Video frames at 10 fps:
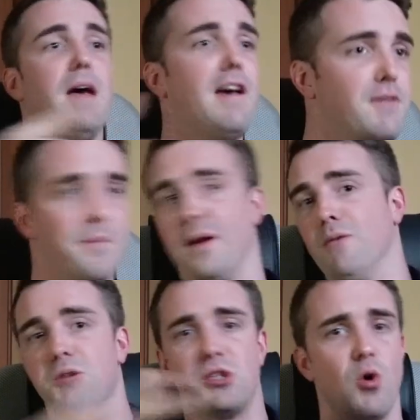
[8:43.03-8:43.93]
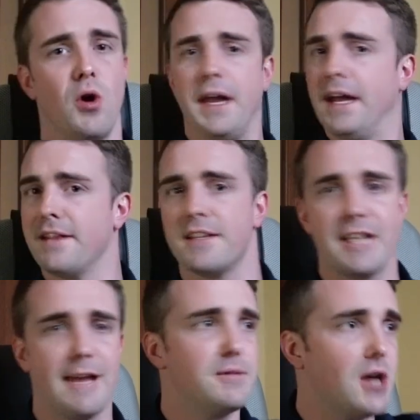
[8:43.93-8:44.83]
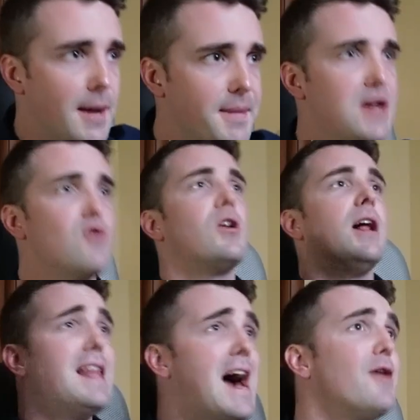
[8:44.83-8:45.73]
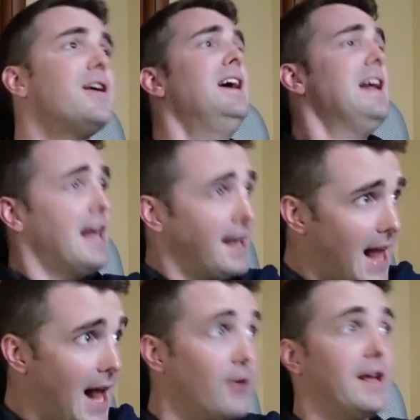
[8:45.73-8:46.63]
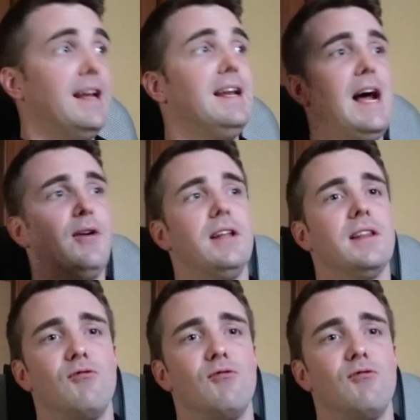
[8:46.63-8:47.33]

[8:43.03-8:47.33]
everybody was talking at the same time, they all got louder and louder and louder. The